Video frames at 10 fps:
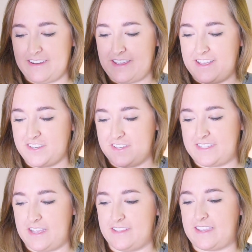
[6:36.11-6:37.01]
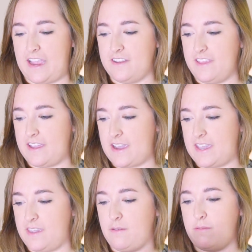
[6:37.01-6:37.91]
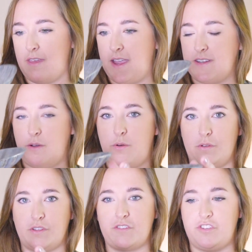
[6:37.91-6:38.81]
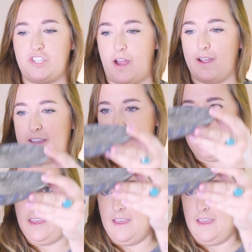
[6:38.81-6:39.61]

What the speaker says: It's kind of like a cute thing to hold your junk.